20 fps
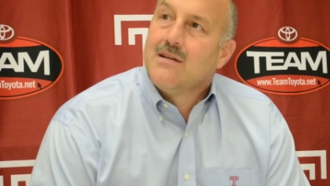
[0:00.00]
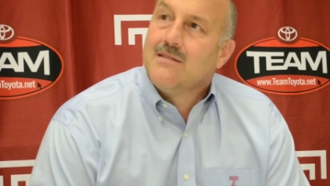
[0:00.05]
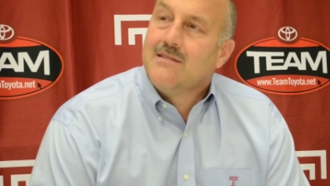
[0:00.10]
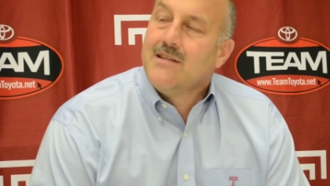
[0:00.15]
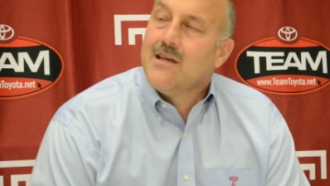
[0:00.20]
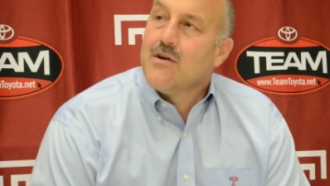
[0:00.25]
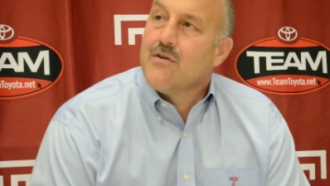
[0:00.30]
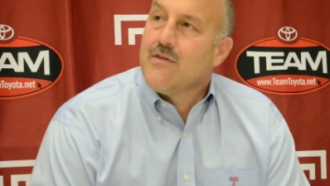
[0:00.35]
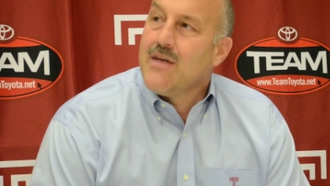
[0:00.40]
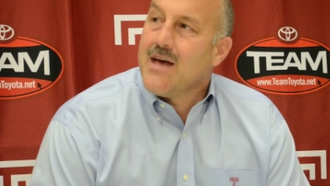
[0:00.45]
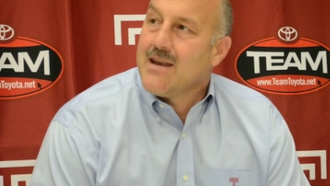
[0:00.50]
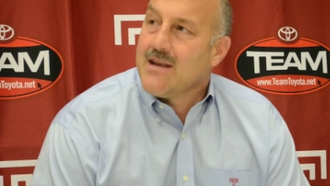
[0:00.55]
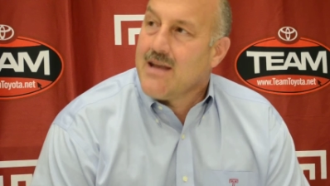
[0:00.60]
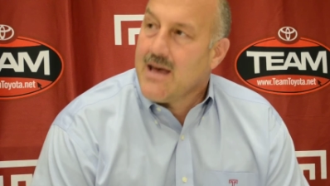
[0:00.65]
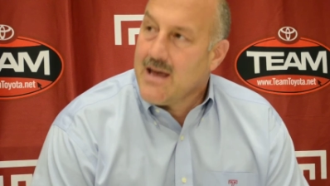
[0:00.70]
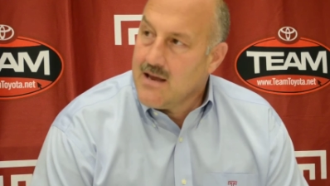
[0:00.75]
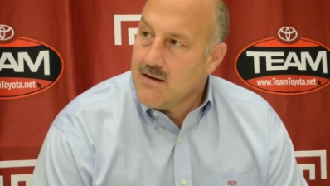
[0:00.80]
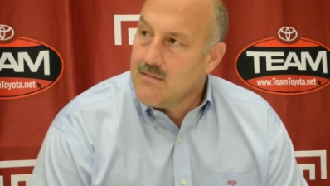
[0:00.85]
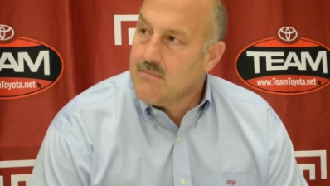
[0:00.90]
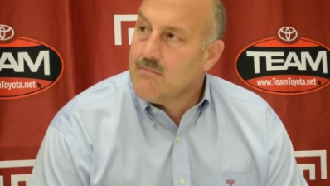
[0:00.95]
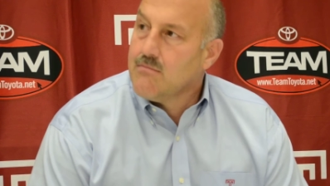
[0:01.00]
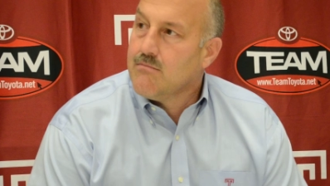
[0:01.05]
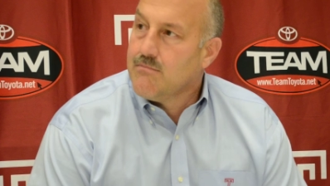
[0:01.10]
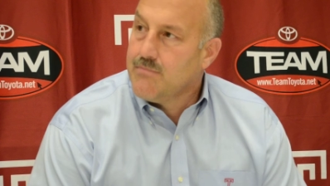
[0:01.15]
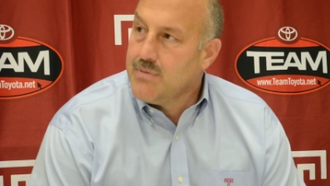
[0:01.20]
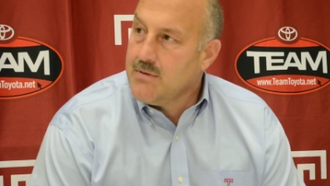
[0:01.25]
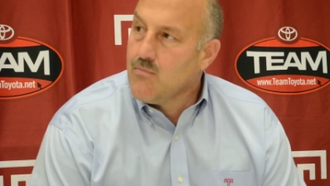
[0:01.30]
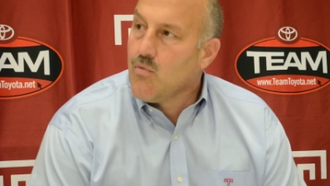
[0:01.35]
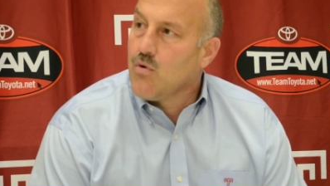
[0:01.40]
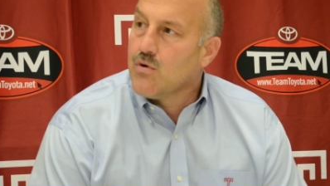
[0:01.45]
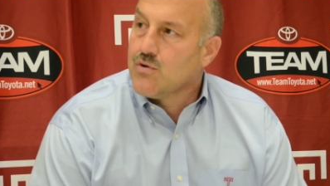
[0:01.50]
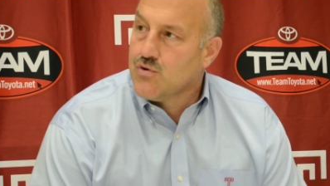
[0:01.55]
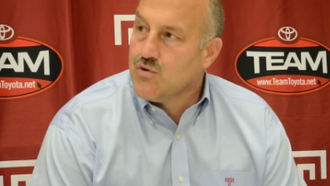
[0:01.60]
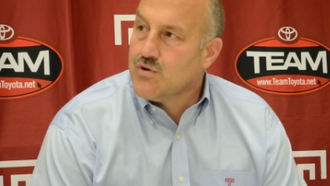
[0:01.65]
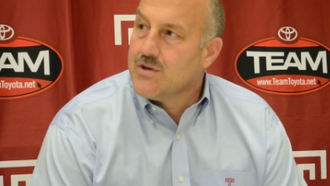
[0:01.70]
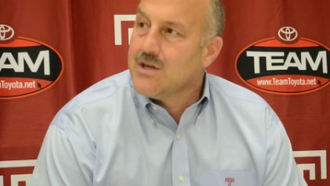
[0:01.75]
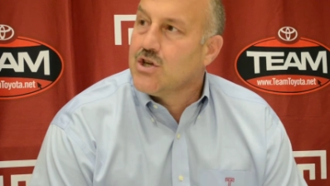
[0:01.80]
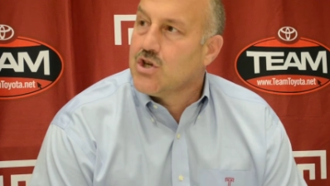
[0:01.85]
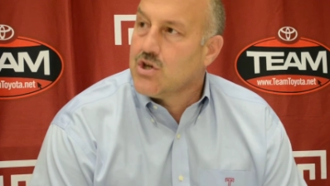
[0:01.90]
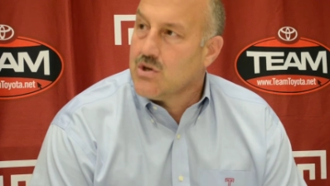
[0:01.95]
dinner that night and be more
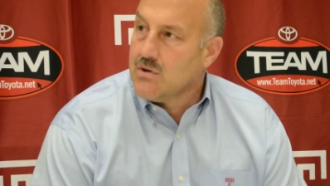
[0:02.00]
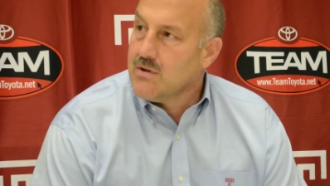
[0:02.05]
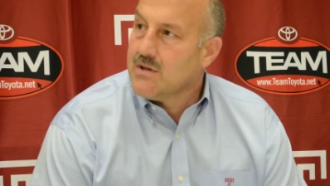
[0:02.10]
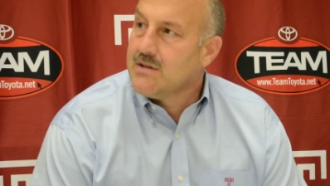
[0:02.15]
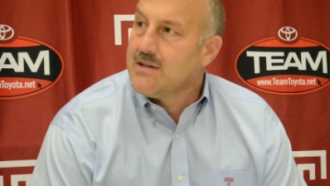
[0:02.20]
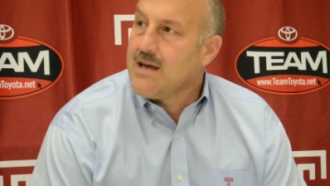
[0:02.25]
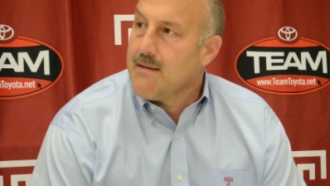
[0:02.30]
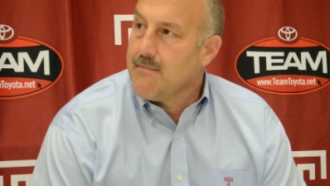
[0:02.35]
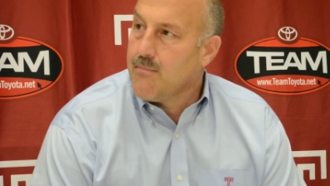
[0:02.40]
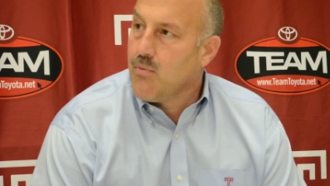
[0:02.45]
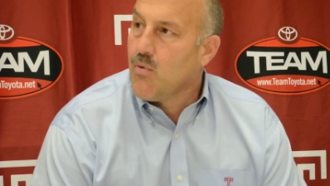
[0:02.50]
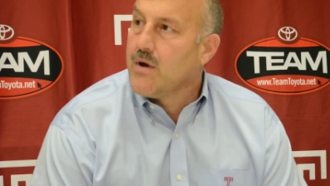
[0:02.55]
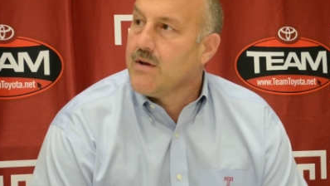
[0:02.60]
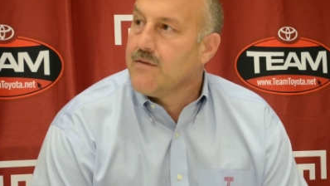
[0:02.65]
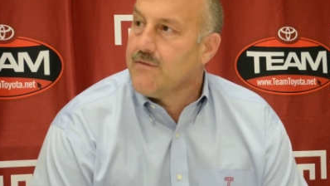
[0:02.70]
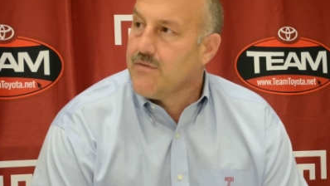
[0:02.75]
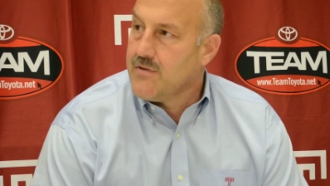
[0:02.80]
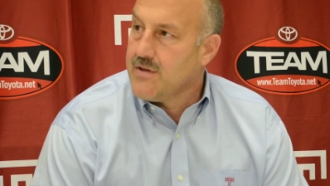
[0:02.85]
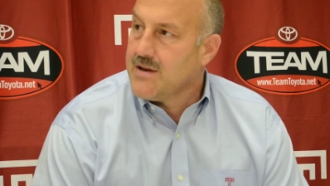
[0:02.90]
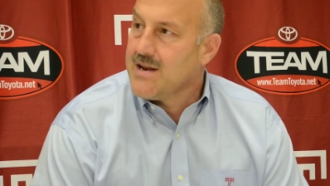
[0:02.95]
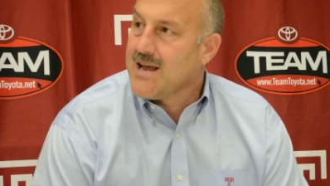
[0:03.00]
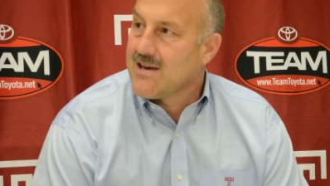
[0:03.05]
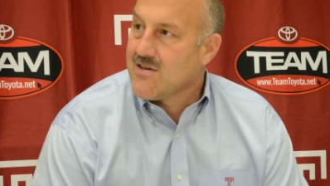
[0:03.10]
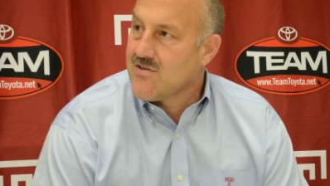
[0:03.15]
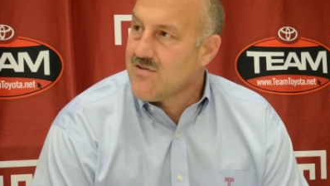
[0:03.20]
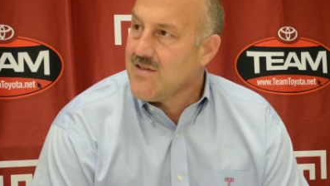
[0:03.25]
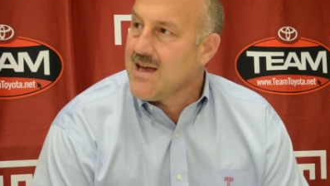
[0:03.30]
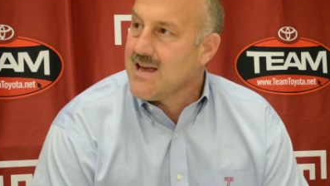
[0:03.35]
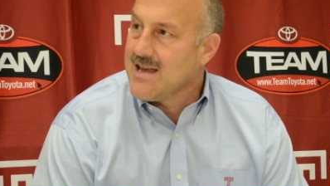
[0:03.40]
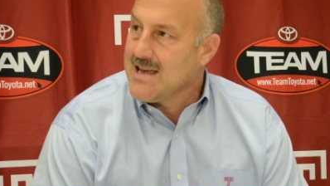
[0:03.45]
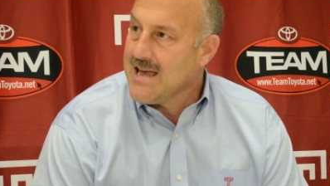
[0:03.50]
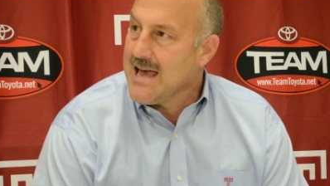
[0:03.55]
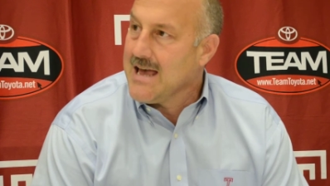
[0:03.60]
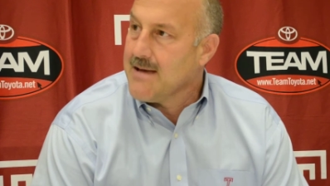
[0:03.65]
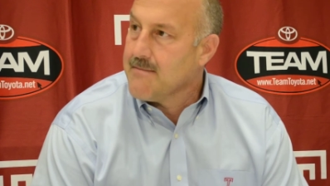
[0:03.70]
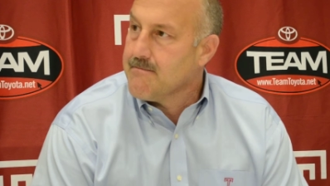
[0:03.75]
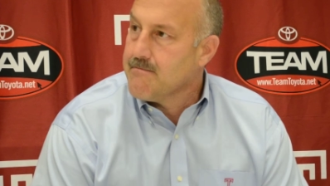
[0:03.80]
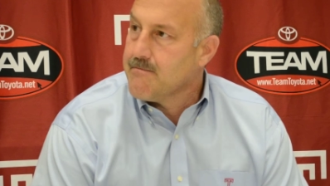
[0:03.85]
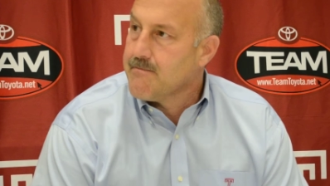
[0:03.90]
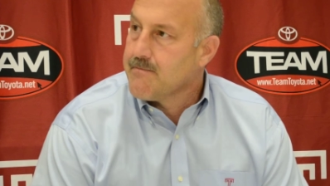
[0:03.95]
traditional at that point for the next day
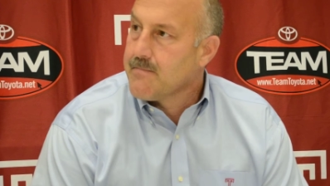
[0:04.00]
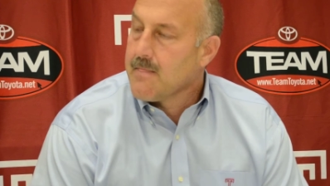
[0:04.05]
game.